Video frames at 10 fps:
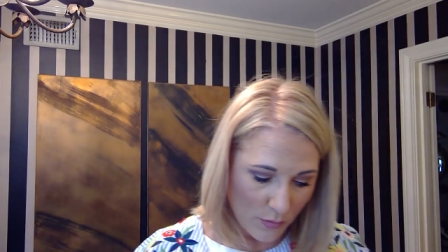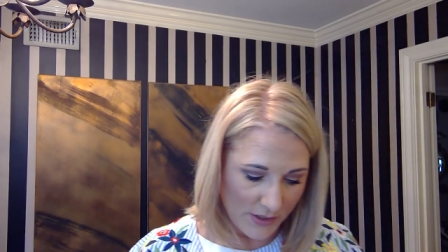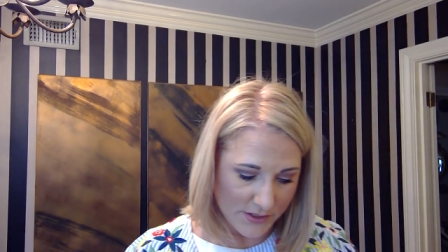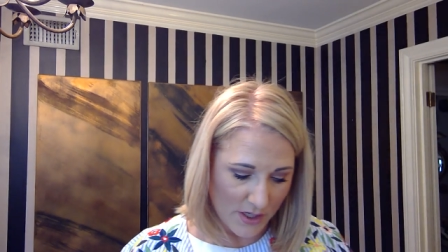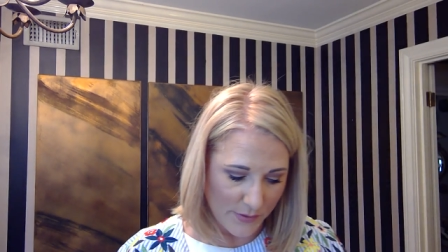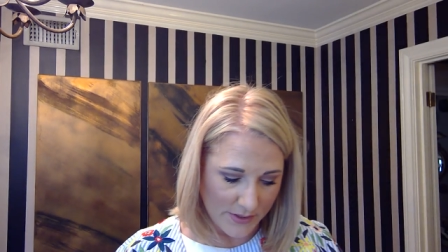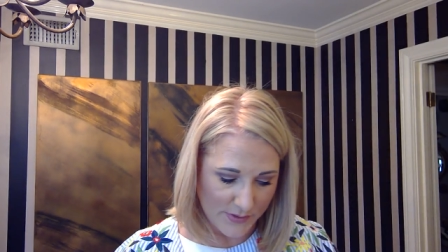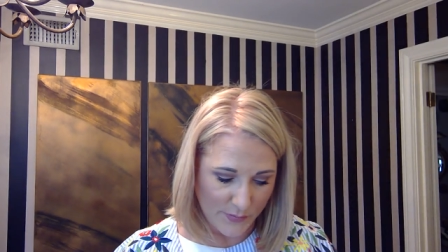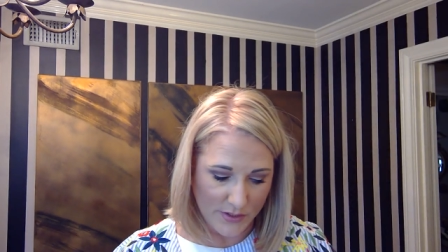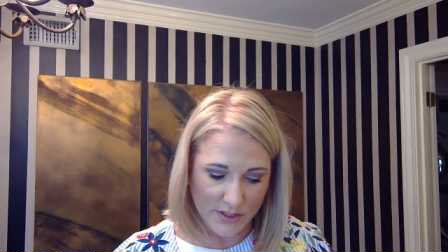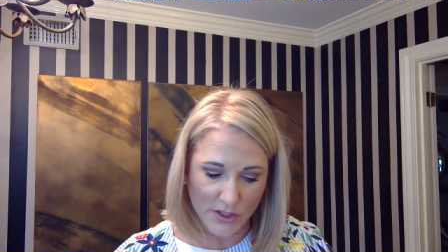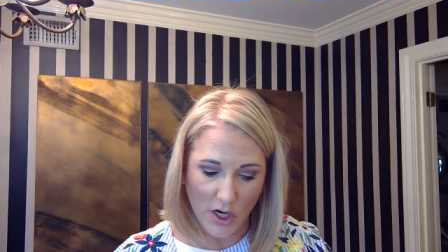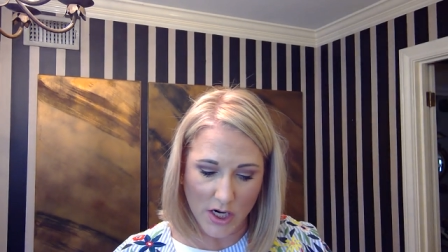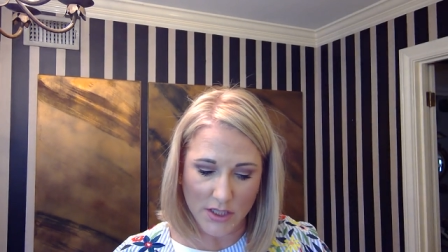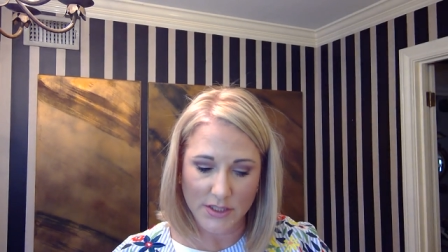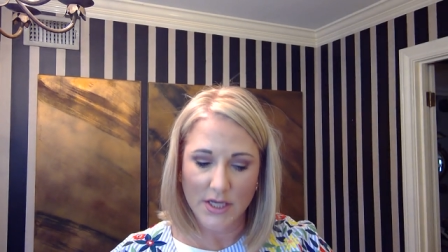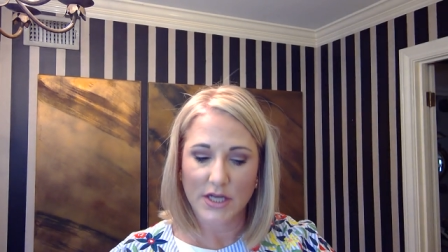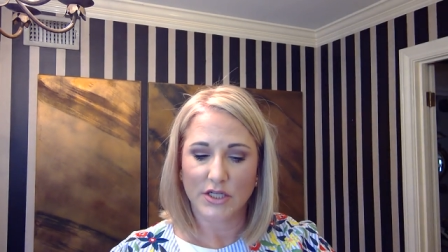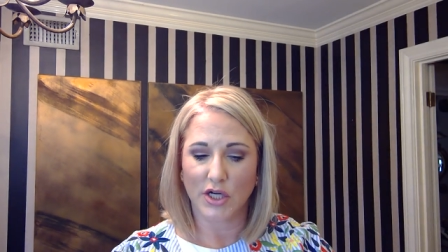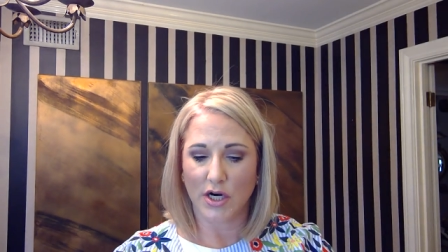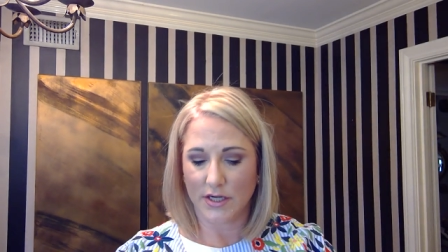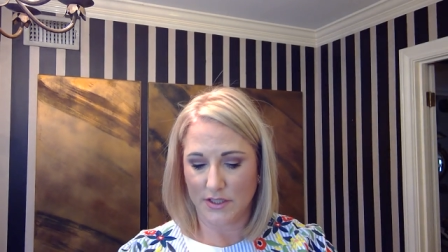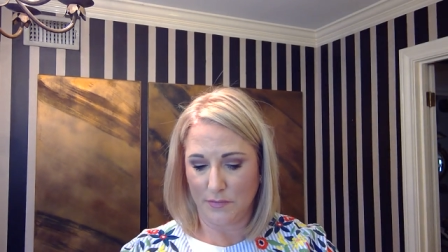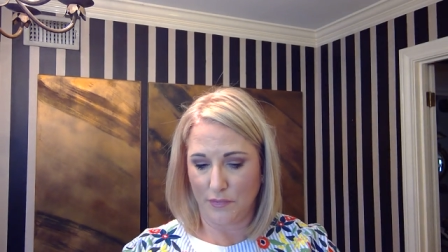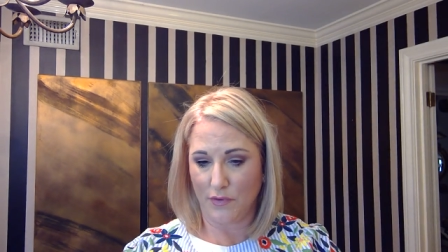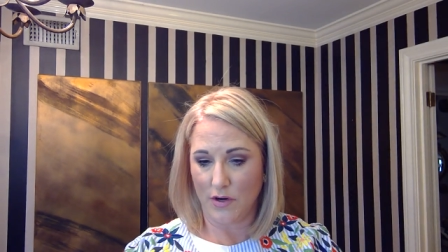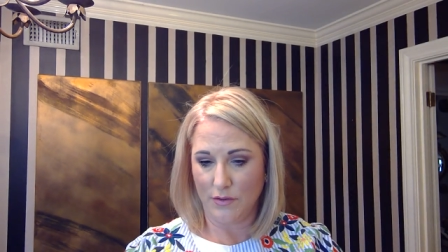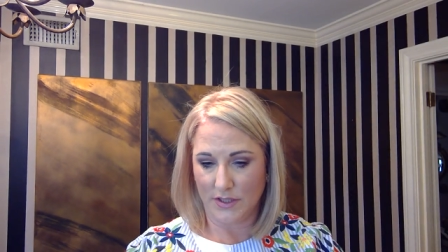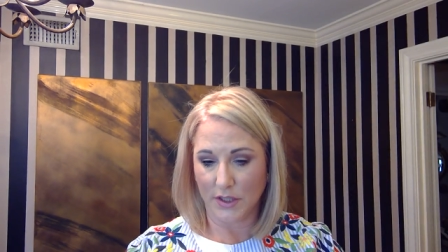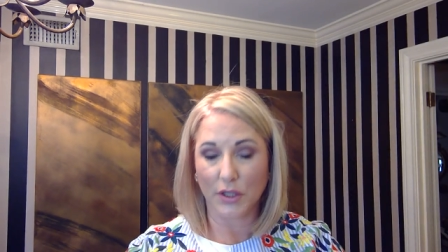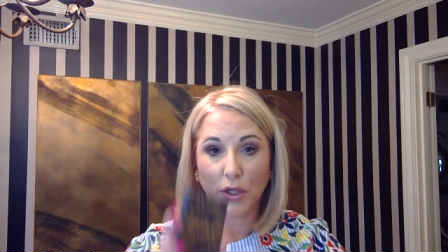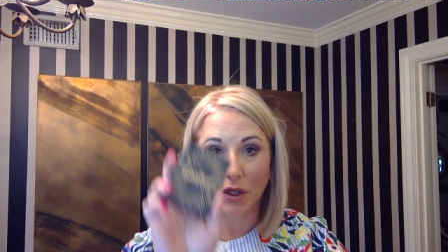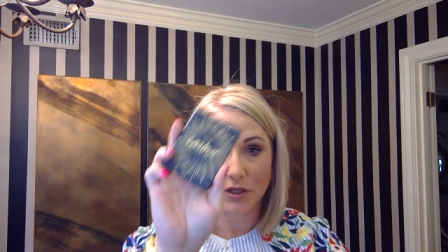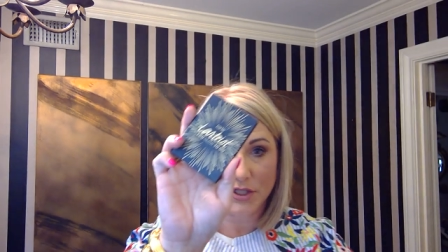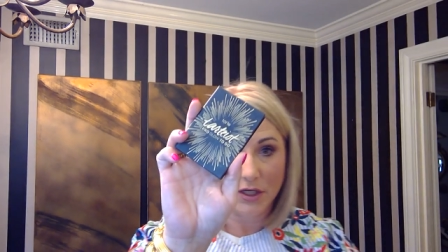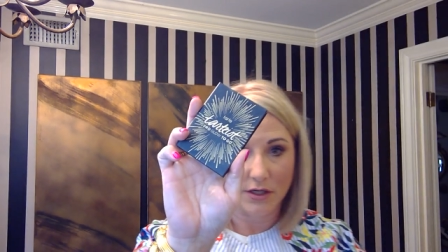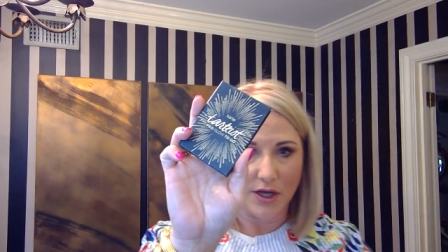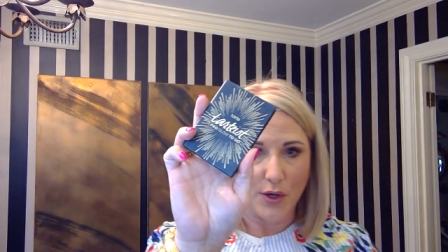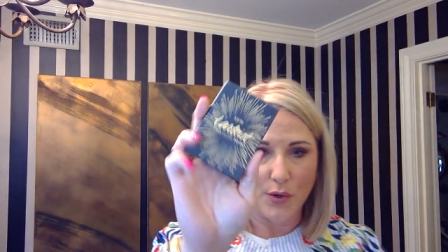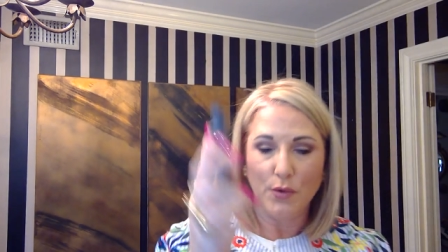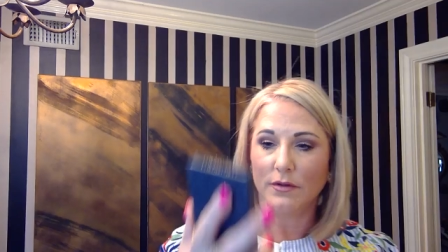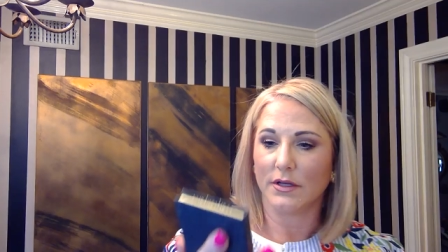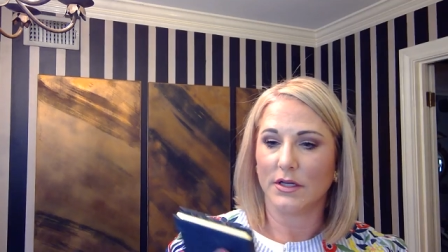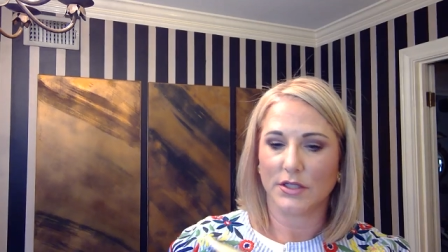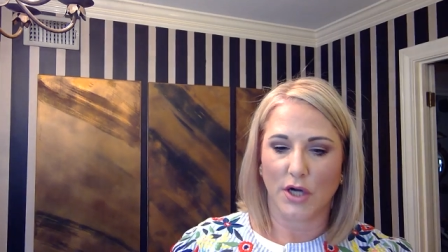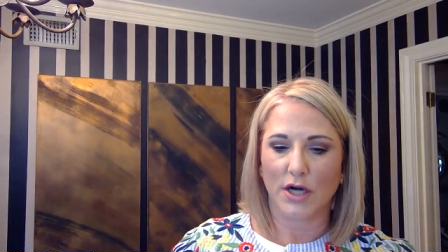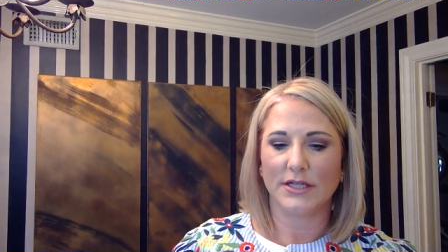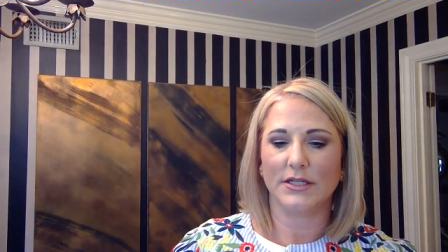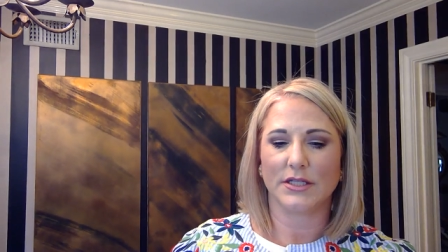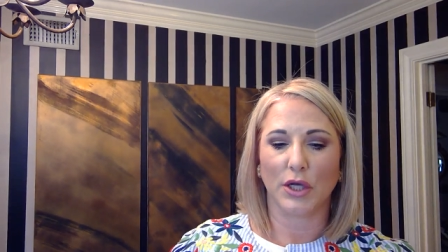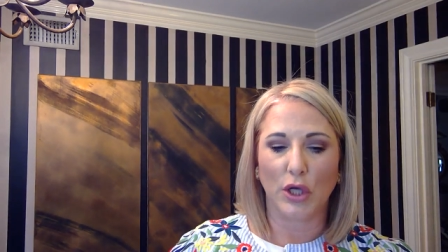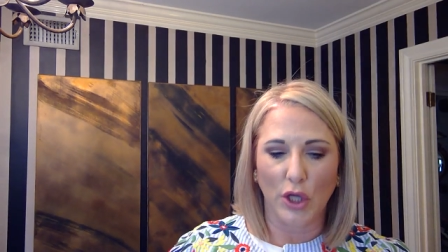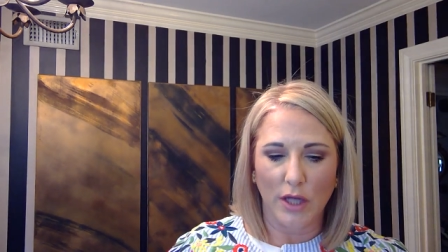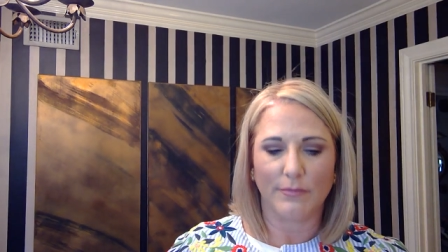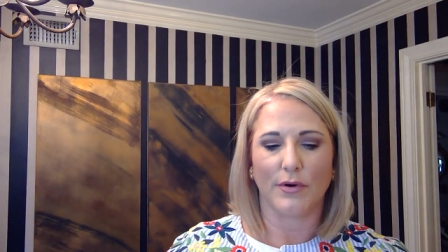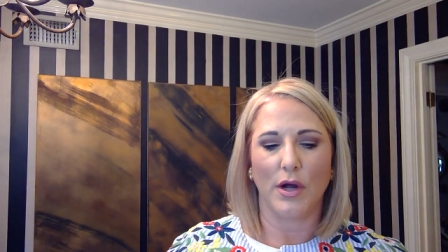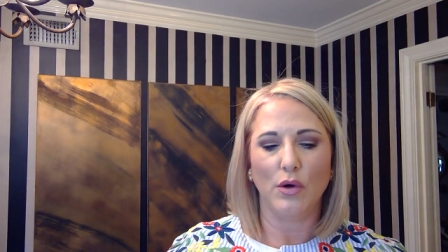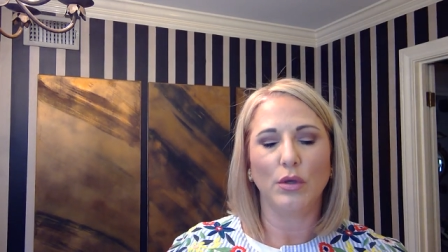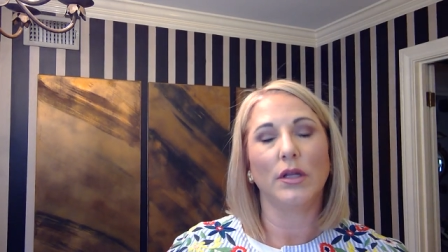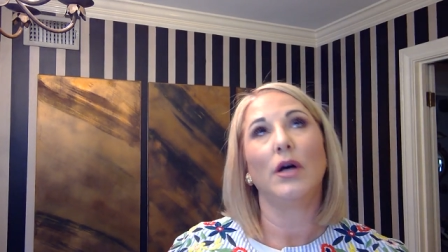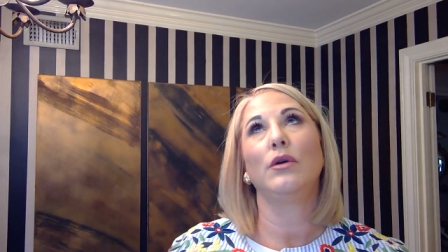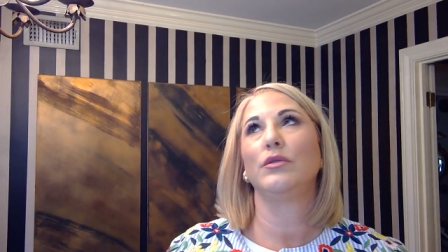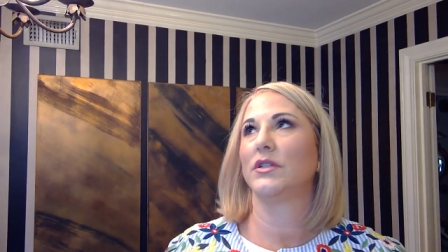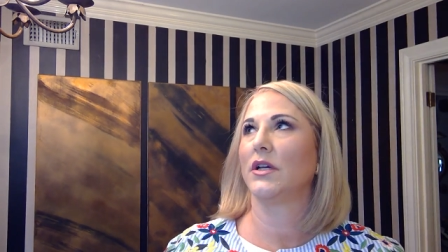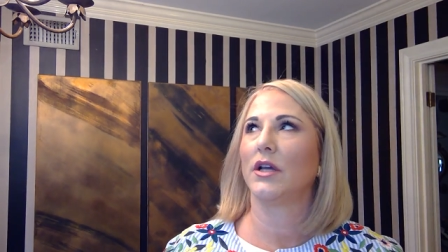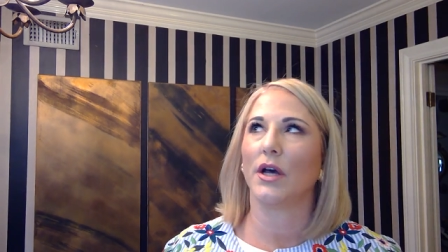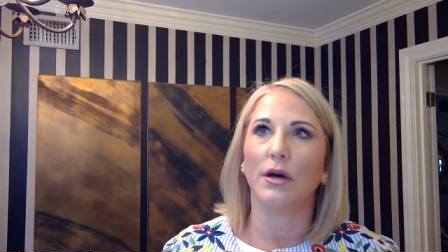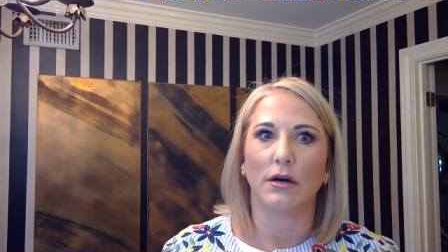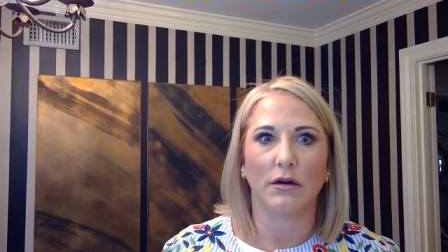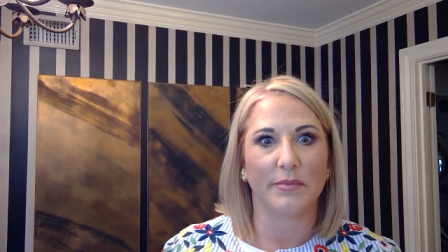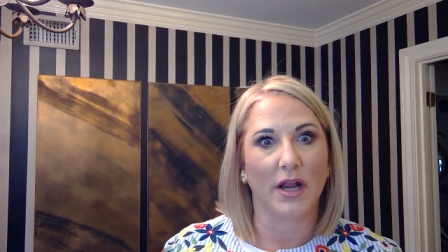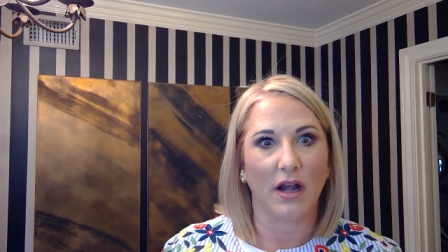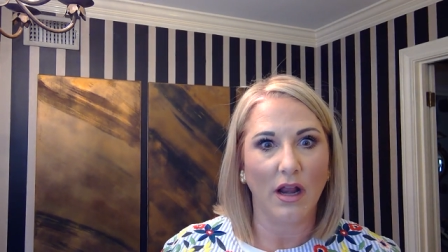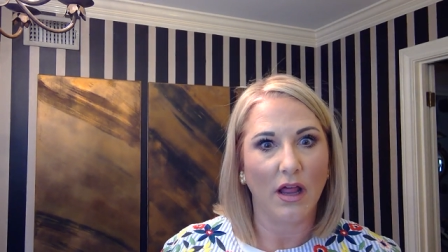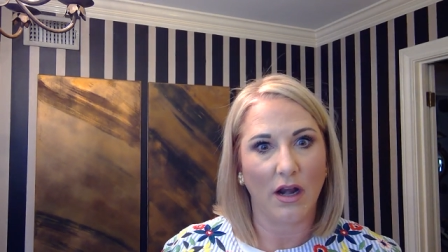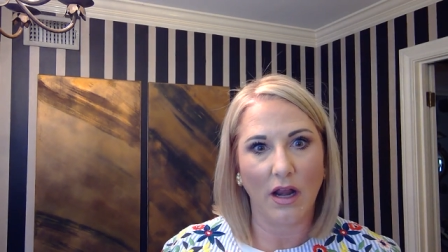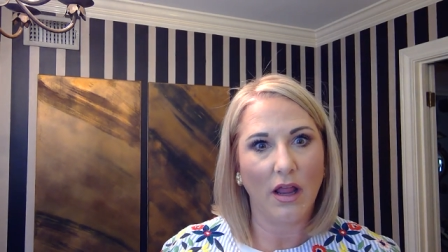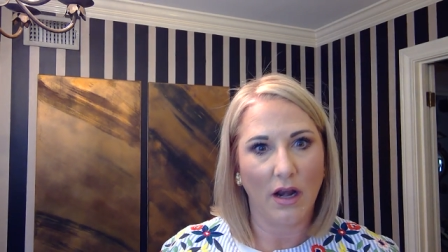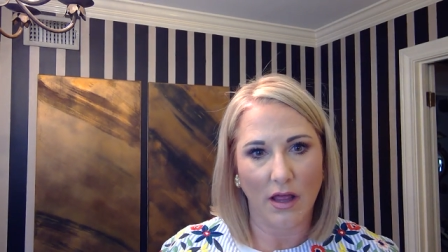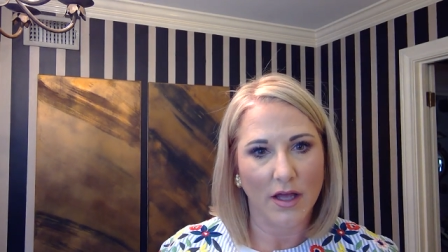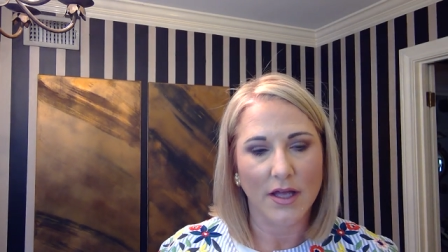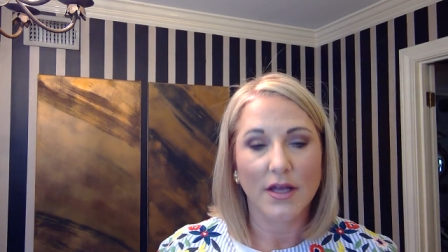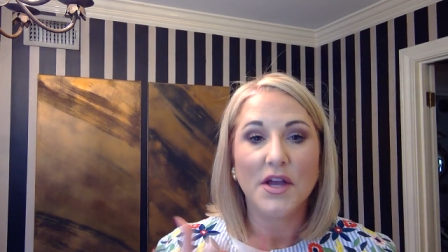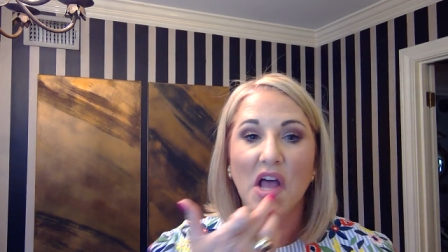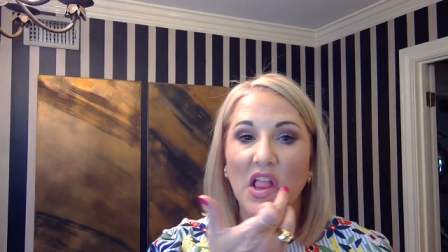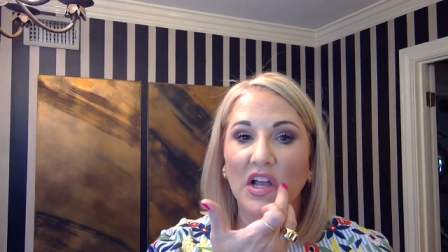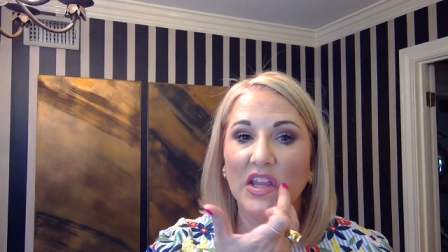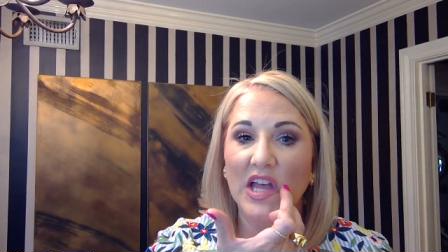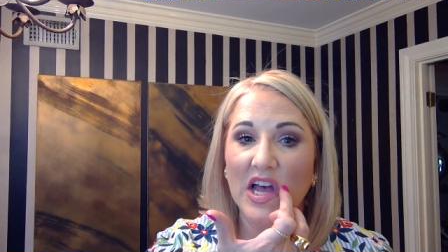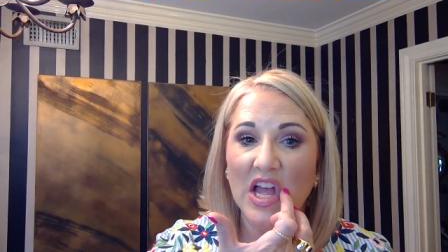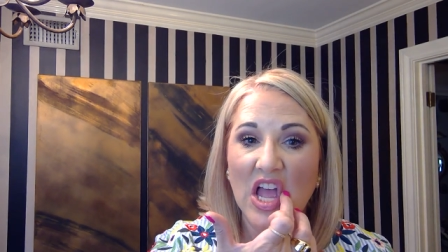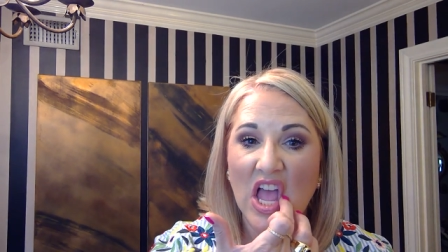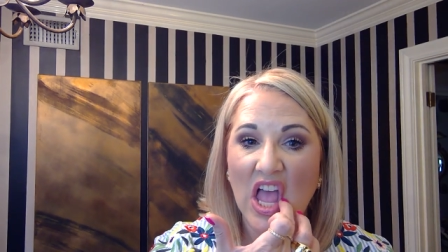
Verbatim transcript: let's start with this one, the Tarte Tartus Pro to Gl to Go Tartus Gl Pro Glow to Go. I mean, la la la la la. Look at that.